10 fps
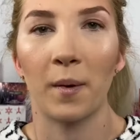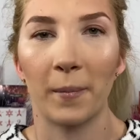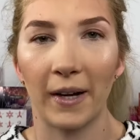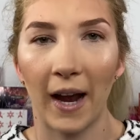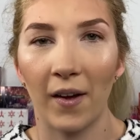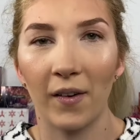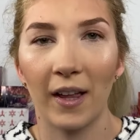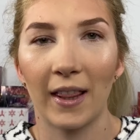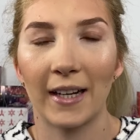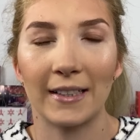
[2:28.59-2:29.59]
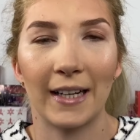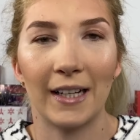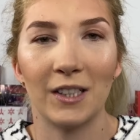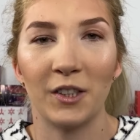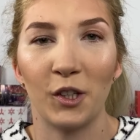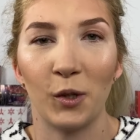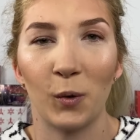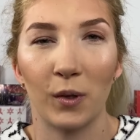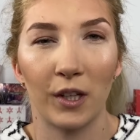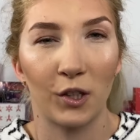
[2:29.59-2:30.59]
But now let's get
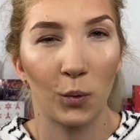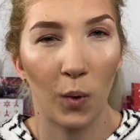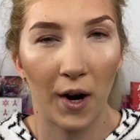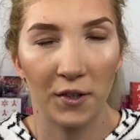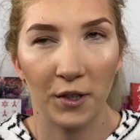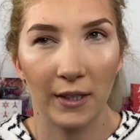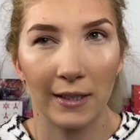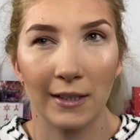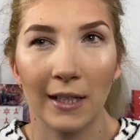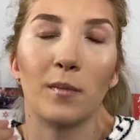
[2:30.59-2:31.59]
into the swatches.